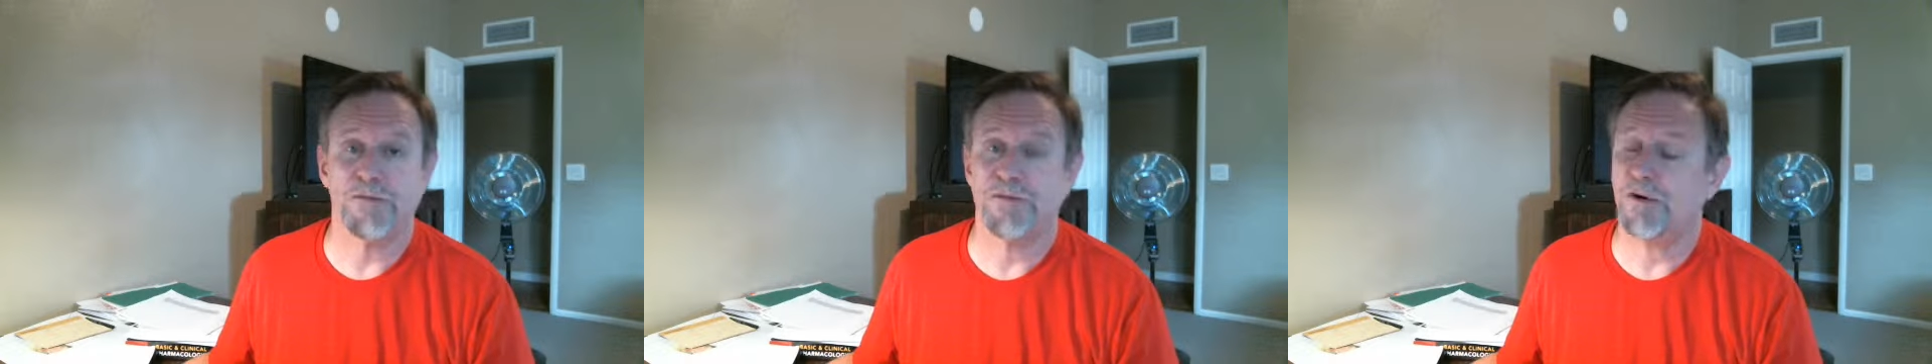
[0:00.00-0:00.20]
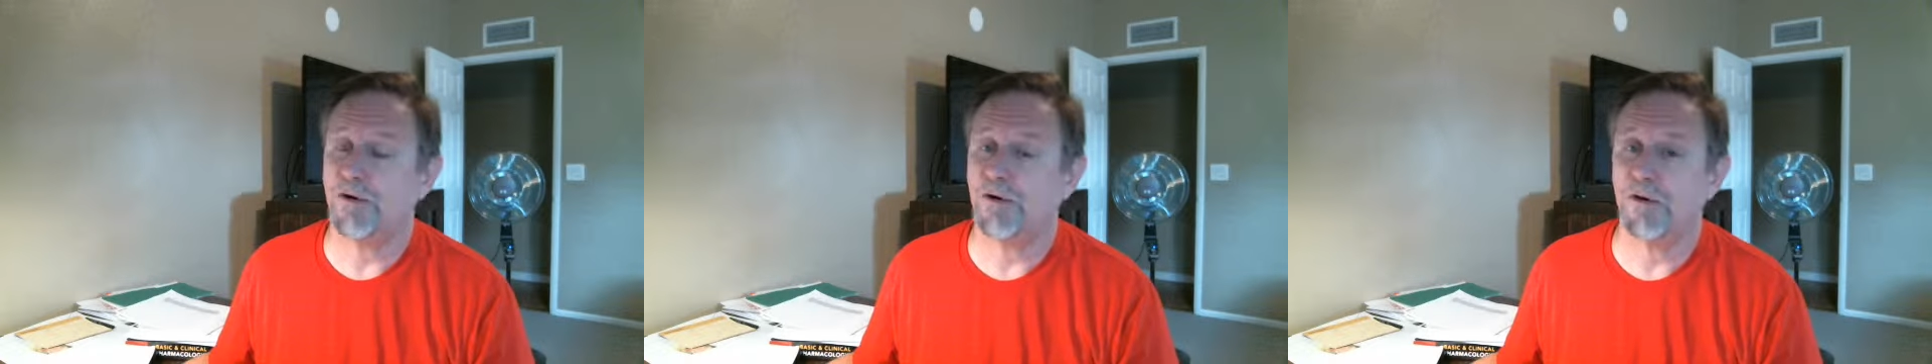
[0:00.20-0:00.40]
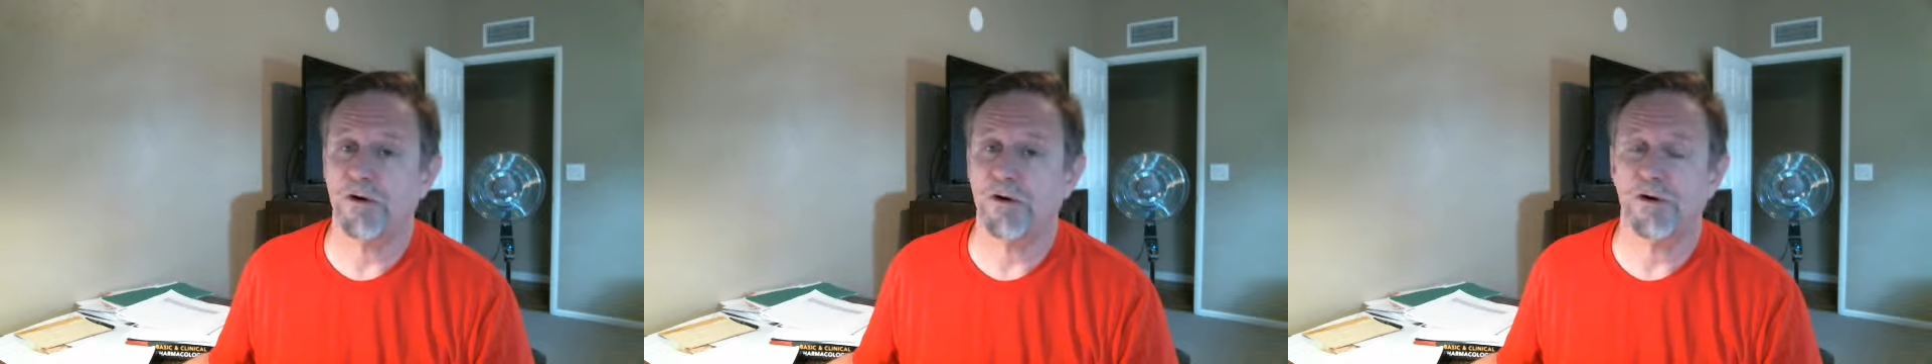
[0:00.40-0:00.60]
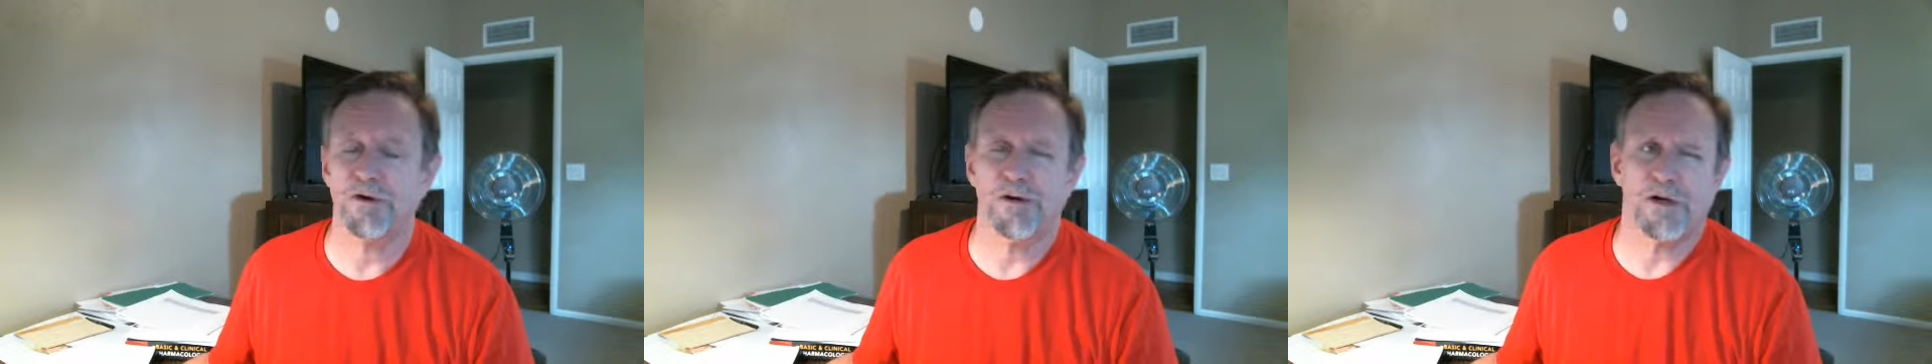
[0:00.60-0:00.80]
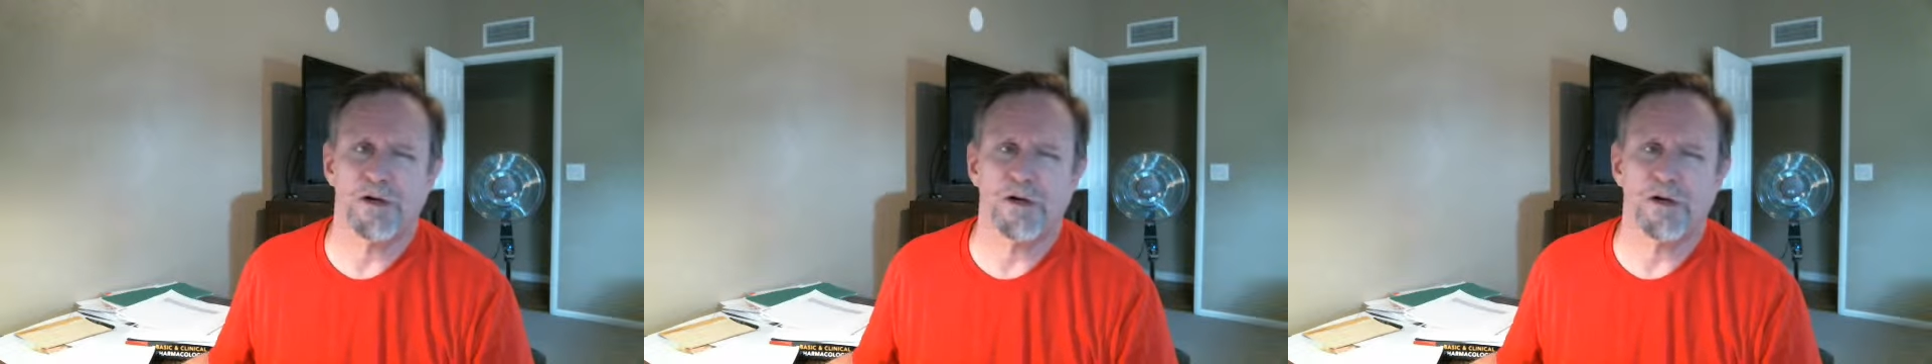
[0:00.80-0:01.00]
If they're
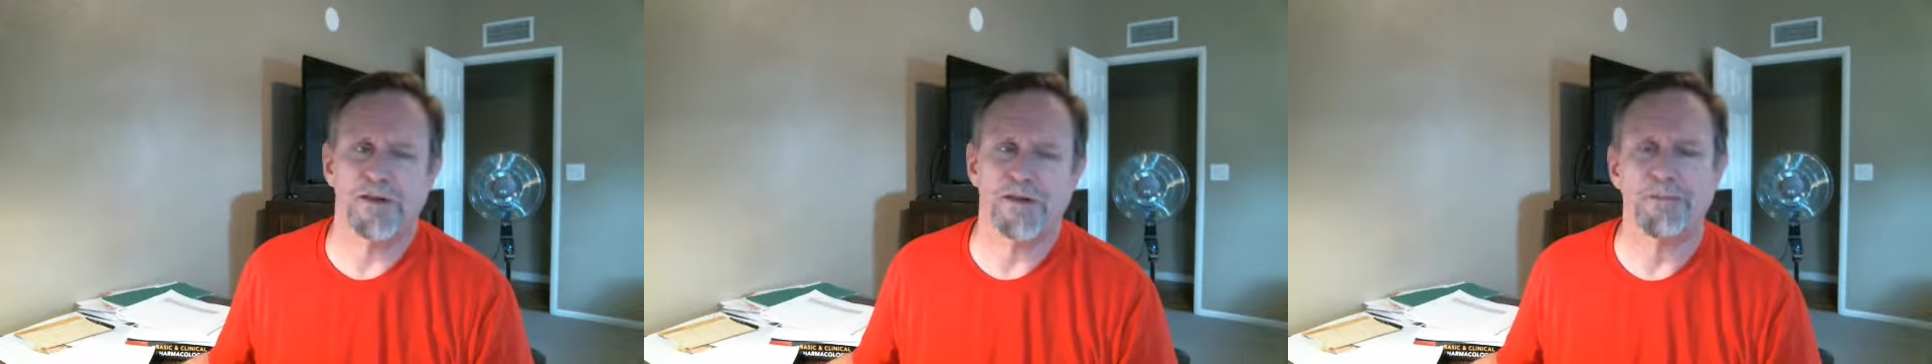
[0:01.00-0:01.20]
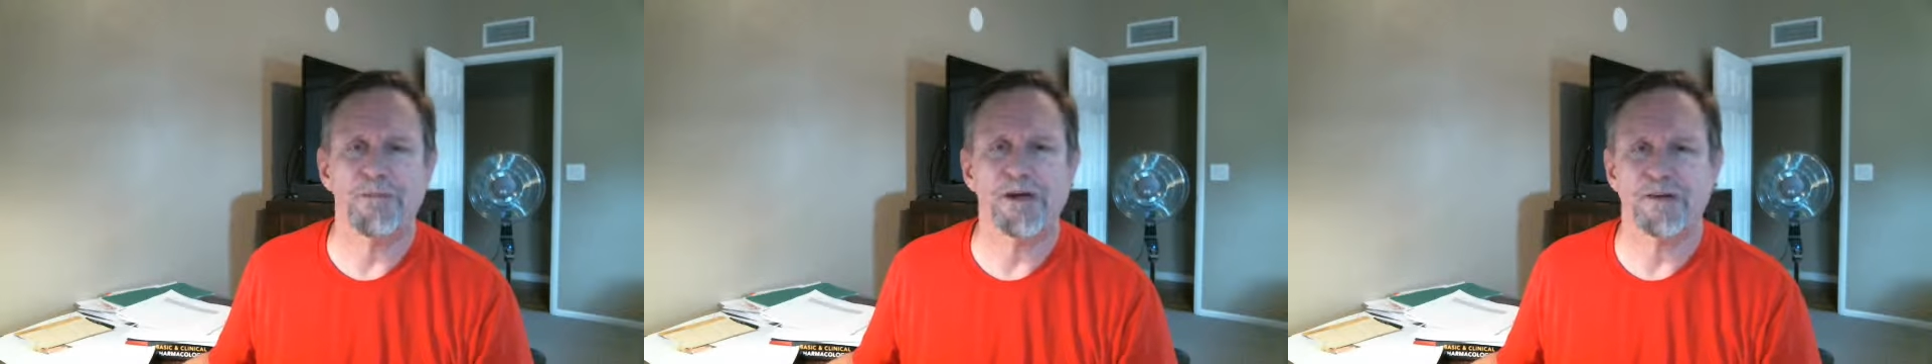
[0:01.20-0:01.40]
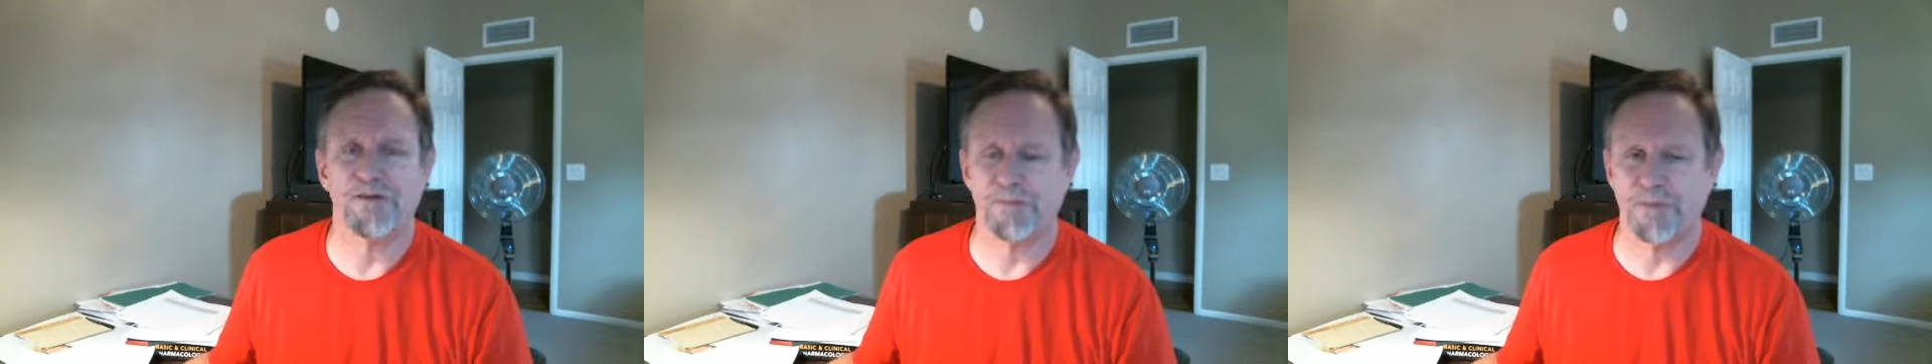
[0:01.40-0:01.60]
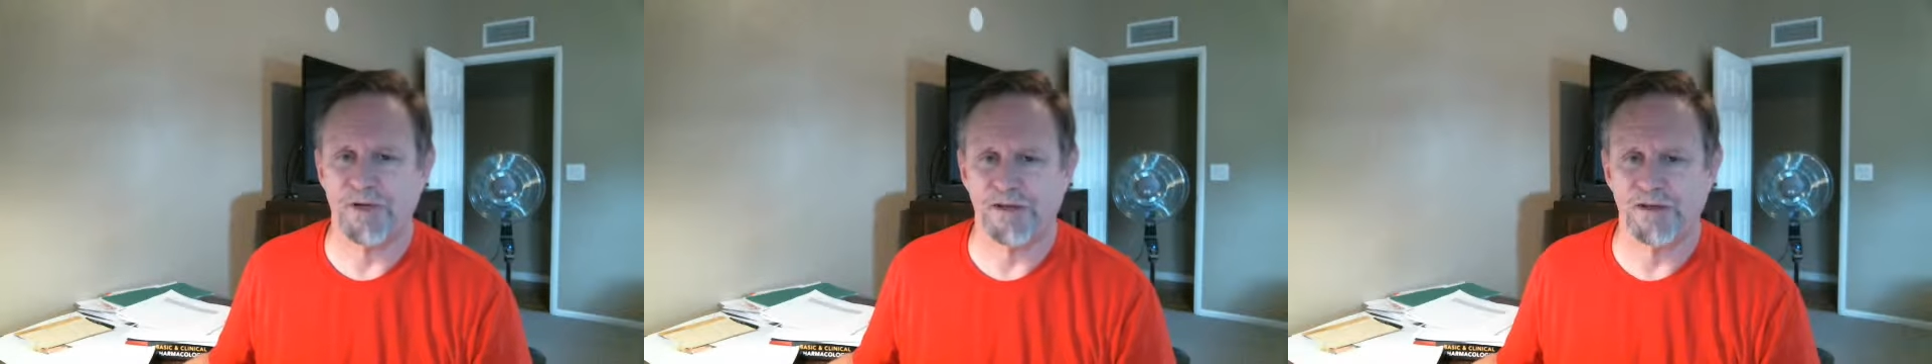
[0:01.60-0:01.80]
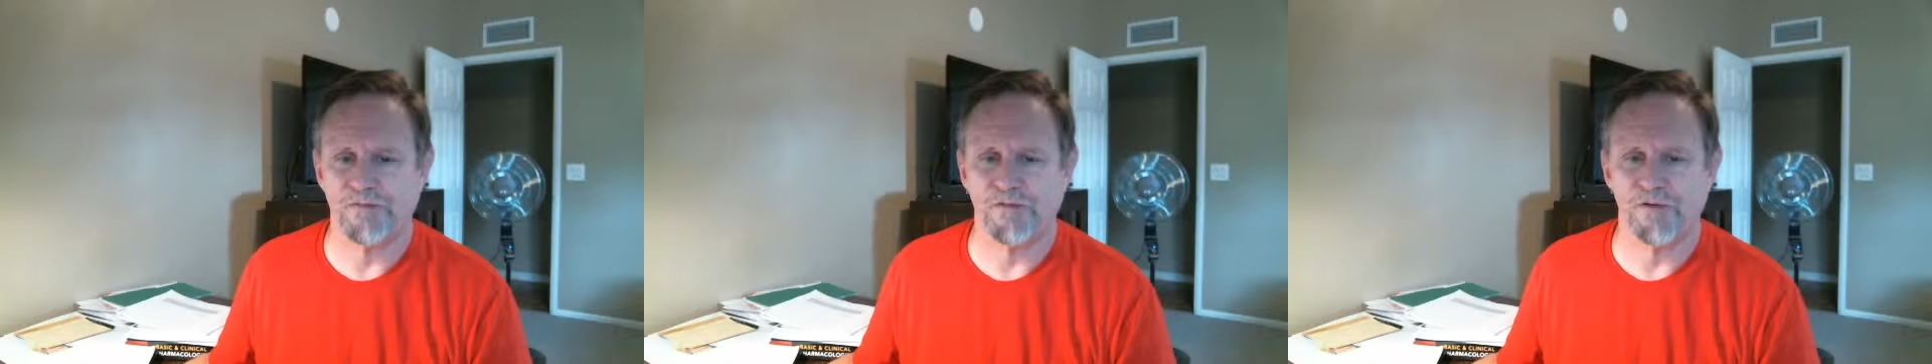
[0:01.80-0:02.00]
alert, that makes a
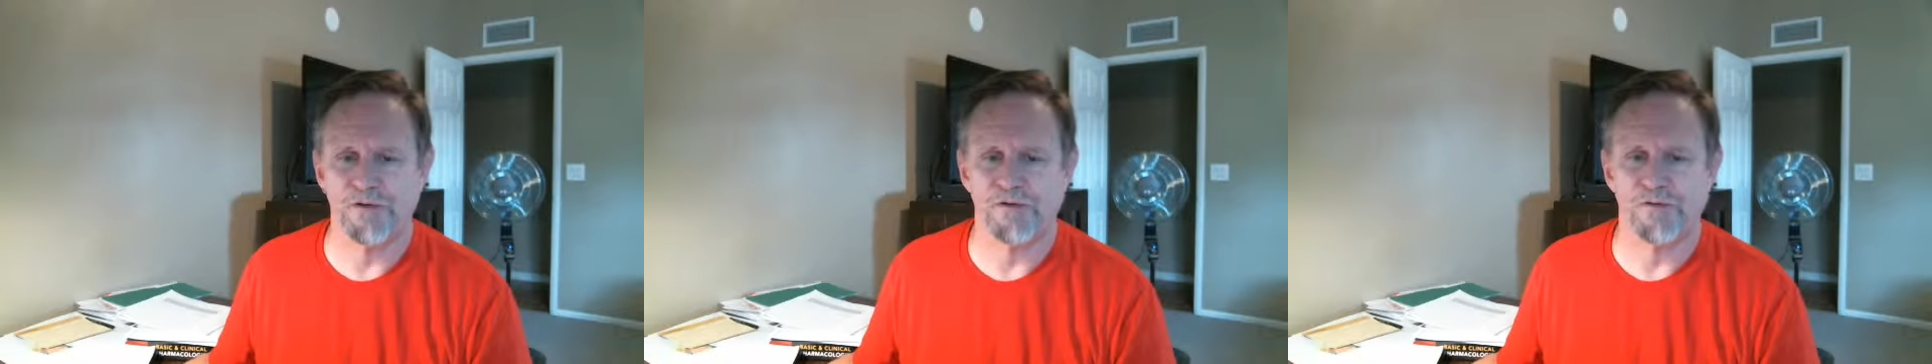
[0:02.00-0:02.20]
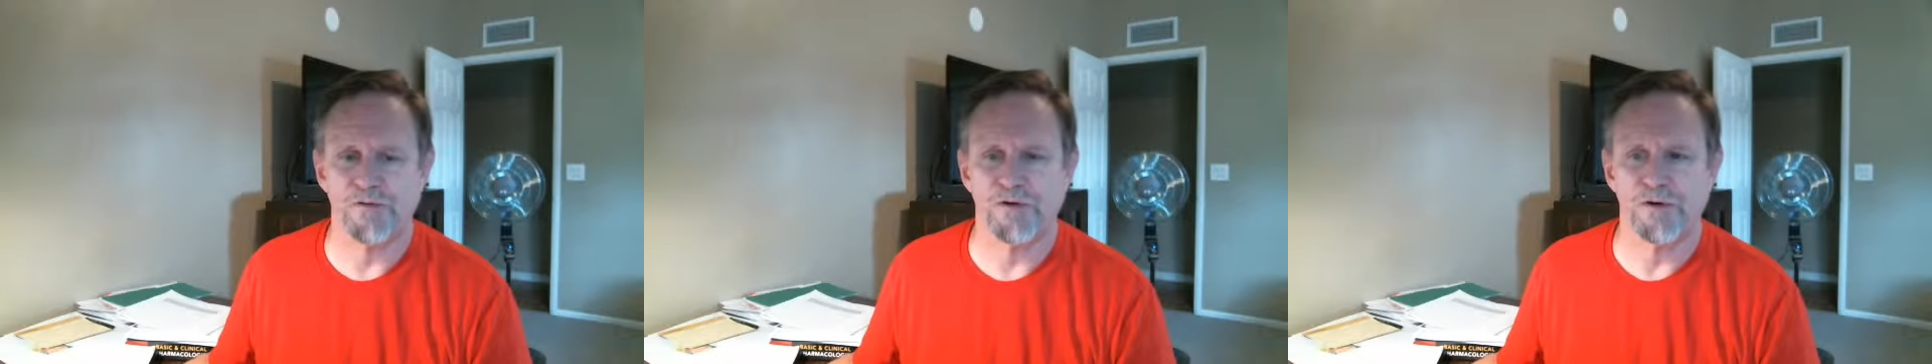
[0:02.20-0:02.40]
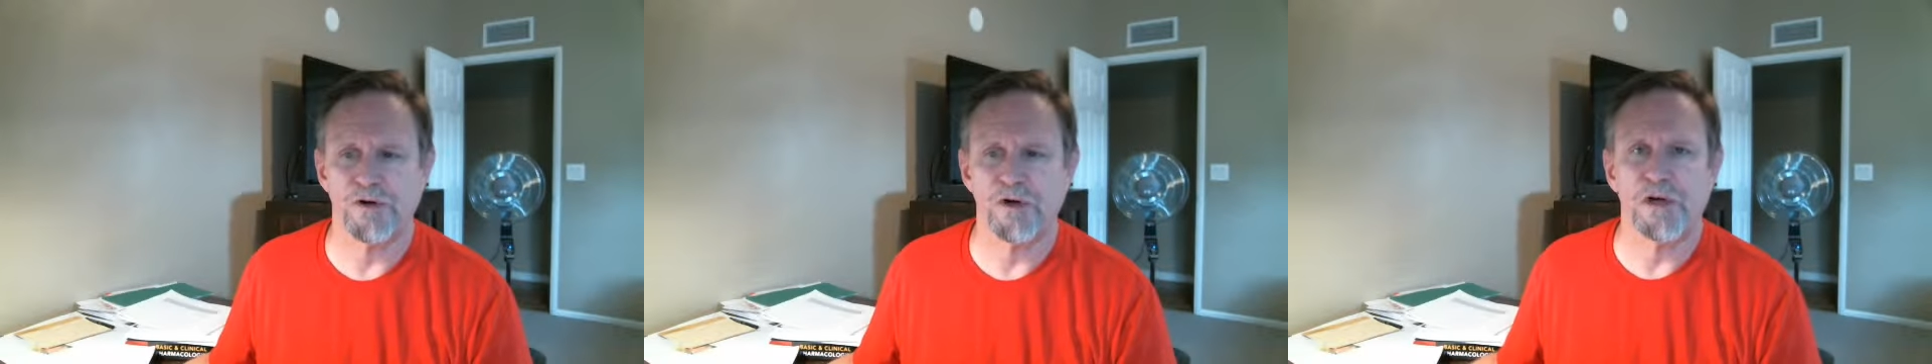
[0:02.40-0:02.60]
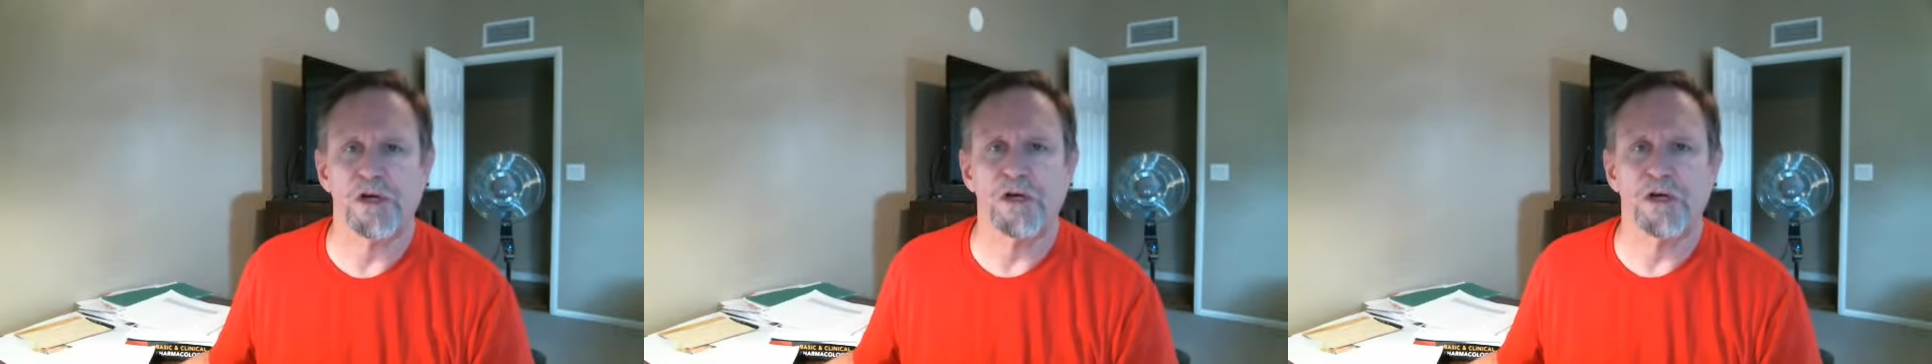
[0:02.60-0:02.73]
big difference for